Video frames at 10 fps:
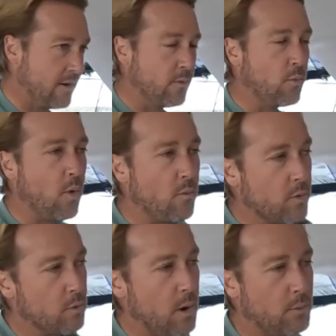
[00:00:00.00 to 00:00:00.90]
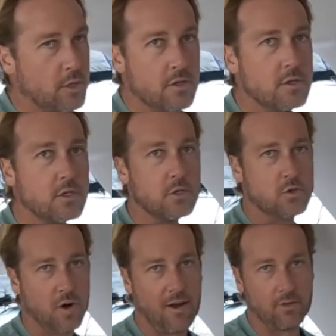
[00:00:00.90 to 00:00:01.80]
And with what we're used to
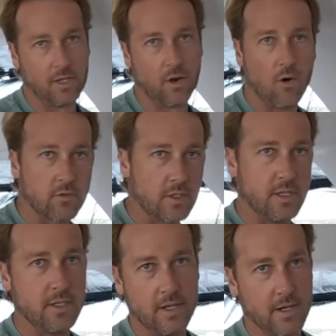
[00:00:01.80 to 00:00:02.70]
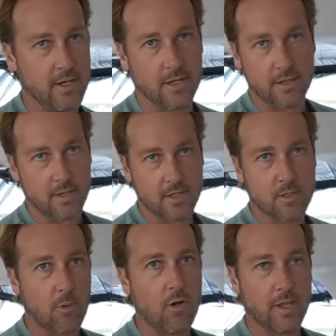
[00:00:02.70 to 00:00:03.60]
traveling overland in a
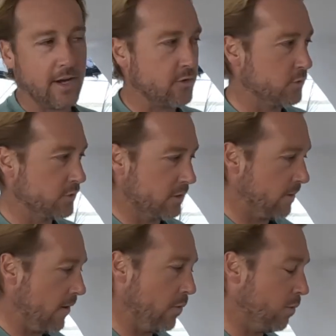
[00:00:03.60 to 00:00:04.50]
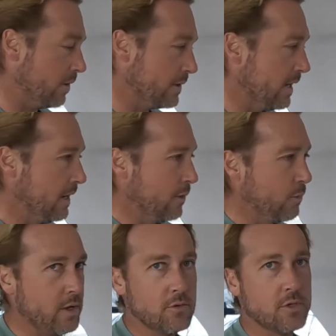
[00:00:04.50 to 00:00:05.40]
small Land Cruiser around the world,
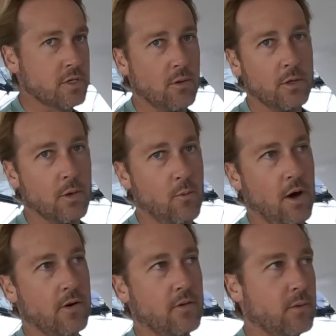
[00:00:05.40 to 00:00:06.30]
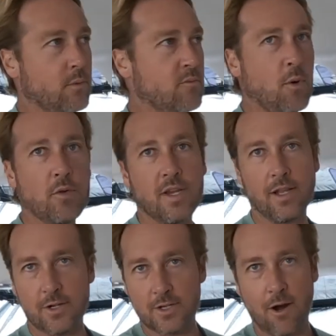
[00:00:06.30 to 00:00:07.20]
we use so little water that we've both
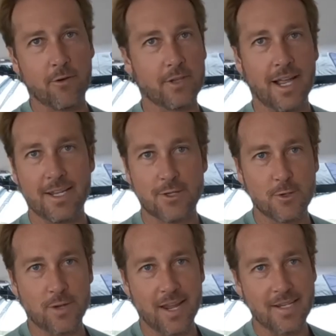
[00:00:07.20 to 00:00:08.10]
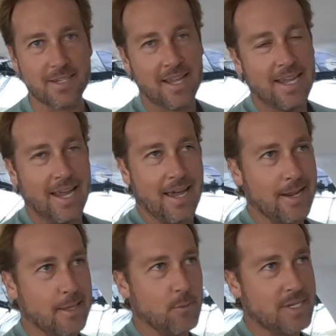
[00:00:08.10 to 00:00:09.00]
taken a shower the last 2 days, and
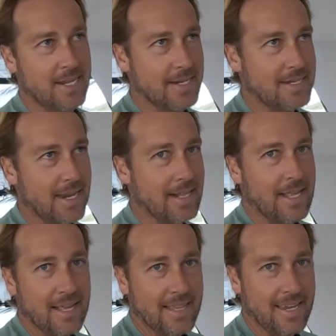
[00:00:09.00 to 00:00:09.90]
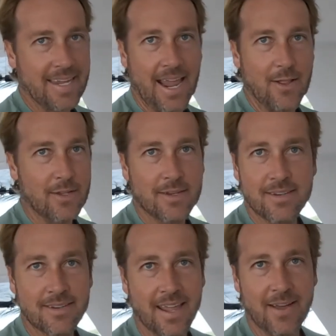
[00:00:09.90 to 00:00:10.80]
I think we tend to take like
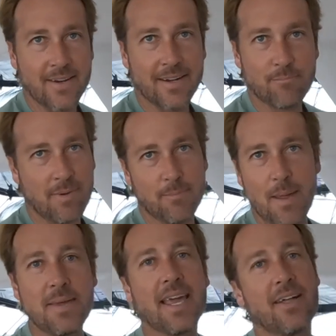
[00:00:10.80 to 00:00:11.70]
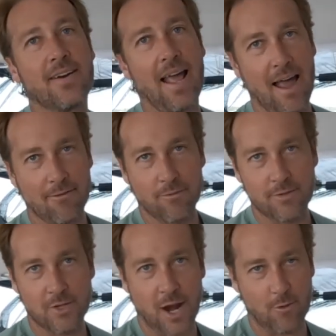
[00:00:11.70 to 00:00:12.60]
gallon, maybe gallon and a half
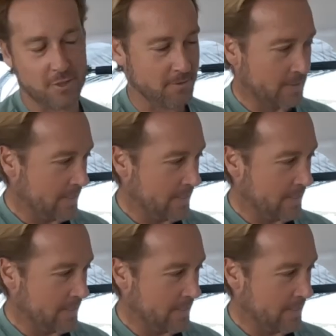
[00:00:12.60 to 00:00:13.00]
showers. Good.